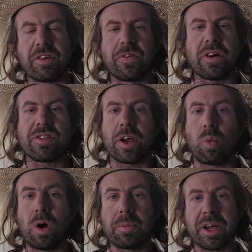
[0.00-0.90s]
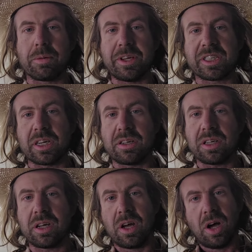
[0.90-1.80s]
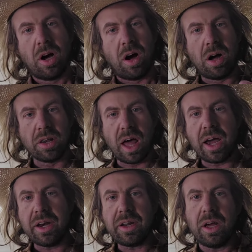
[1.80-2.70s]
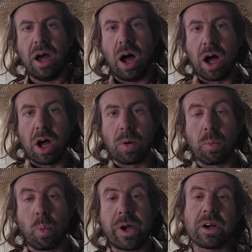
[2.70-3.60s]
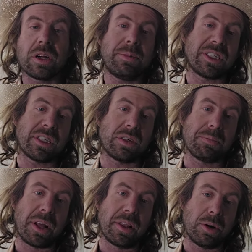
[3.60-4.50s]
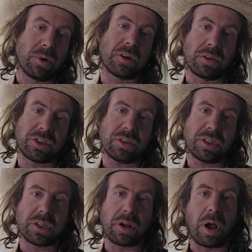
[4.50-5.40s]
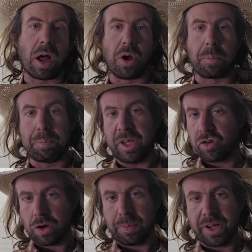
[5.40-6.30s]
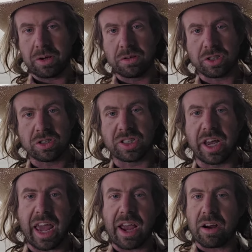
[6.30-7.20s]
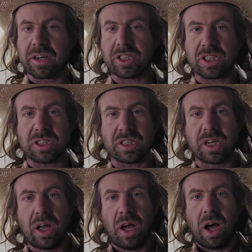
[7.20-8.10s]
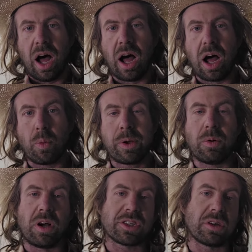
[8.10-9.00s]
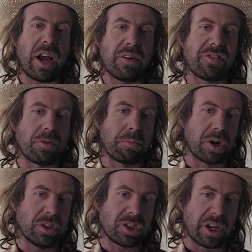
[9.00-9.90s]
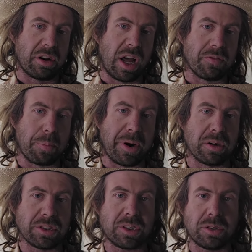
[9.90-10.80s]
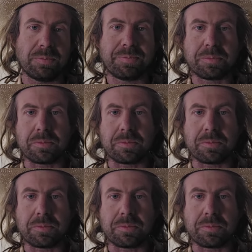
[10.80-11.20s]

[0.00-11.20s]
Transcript: as far as like what am I going to be selling online, we are going to be selling my liquid cultures, Petri plate cultures like agar dishes. We will also have some merch, like a line of apparel soon.